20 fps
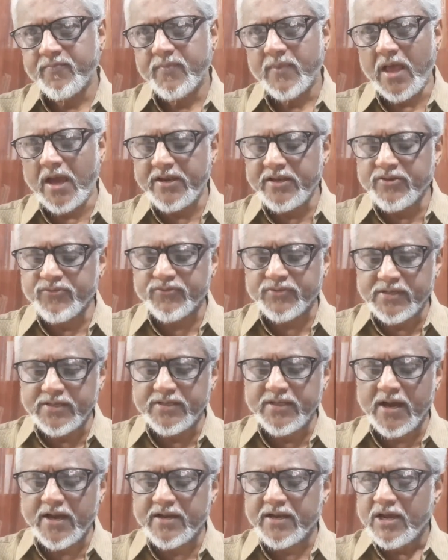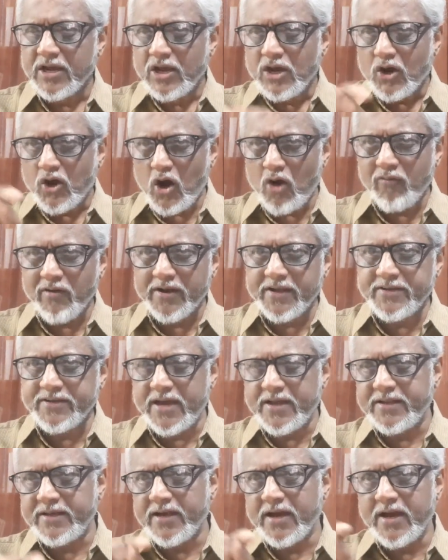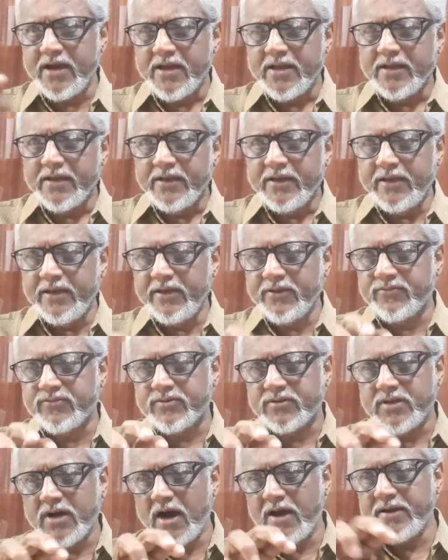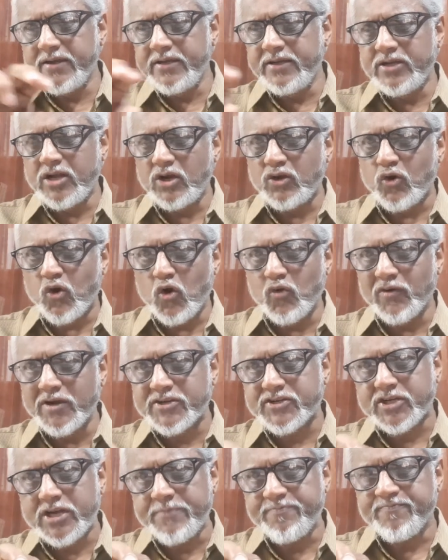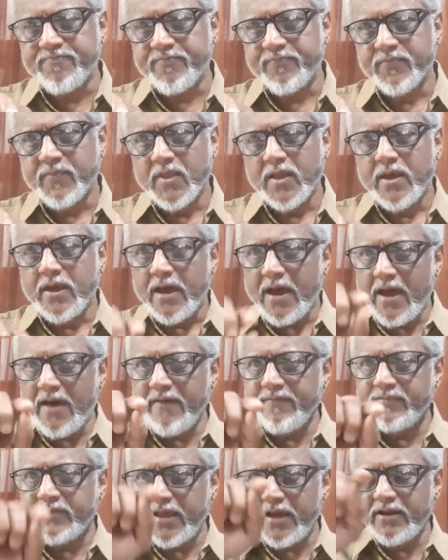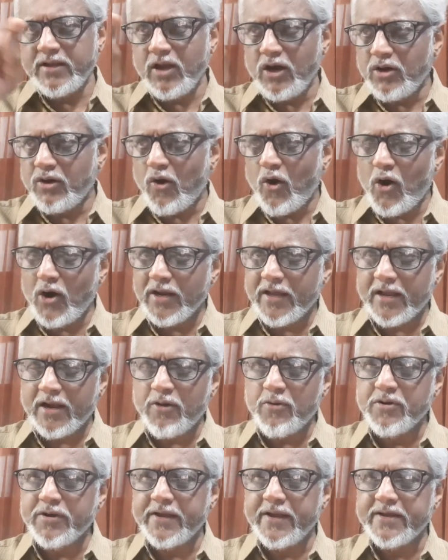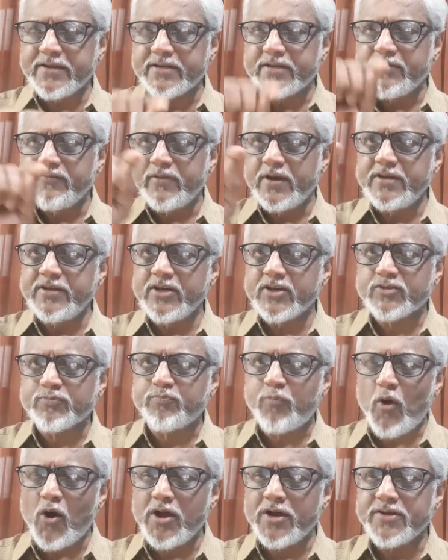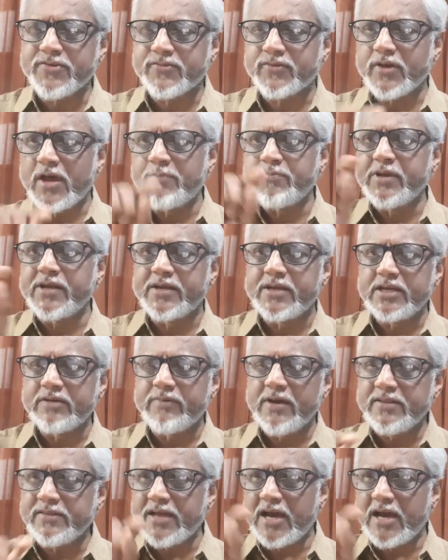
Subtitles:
And you see that coverage area is done in an oval shape, and then all around it various points have been given.